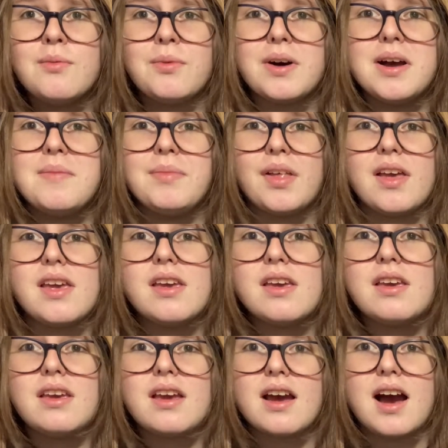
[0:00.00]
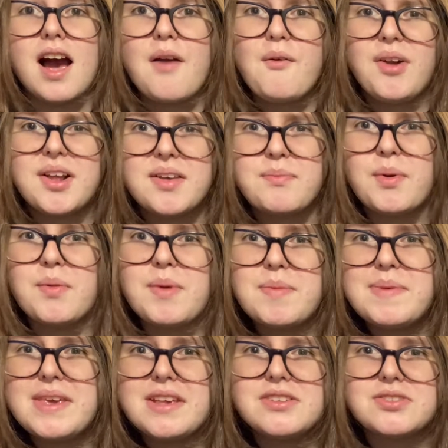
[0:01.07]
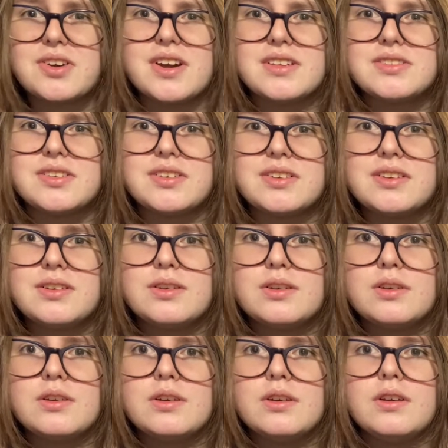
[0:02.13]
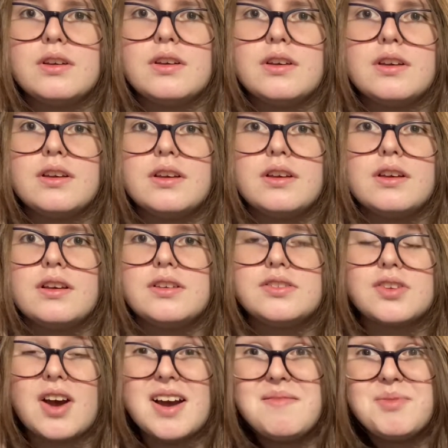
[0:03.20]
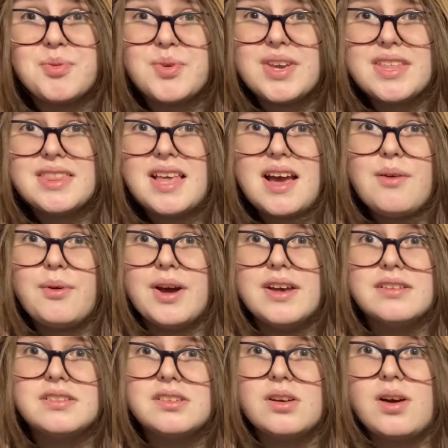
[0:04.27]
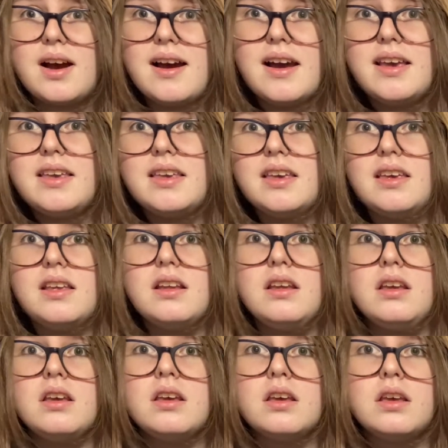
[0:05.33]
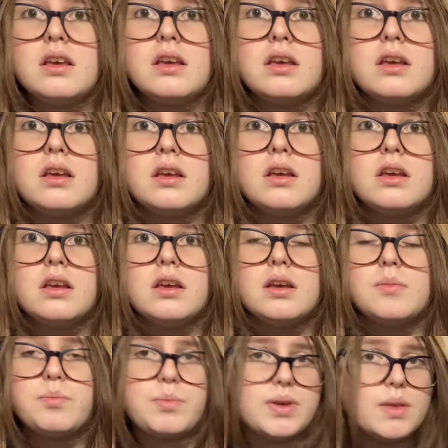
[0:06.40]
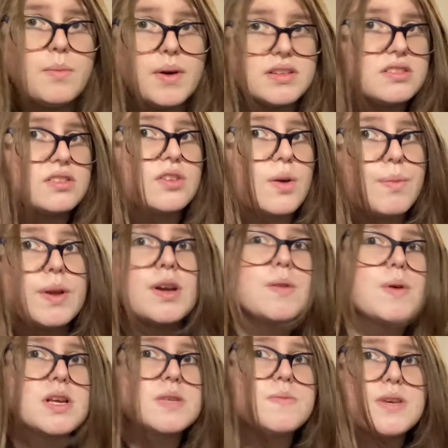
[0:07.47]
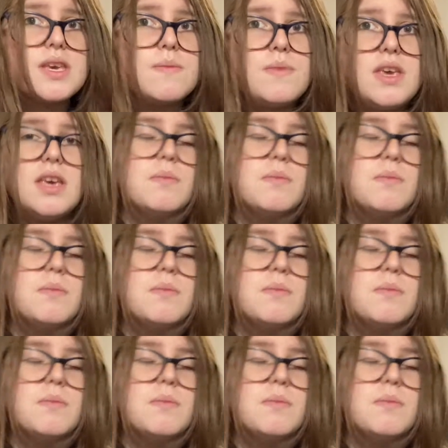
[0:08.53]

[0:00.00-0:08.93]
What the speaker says: Well, I'm like, I want to build my pinky strength, so I'm doing it that way so I can be the best guitar player I possibly can be,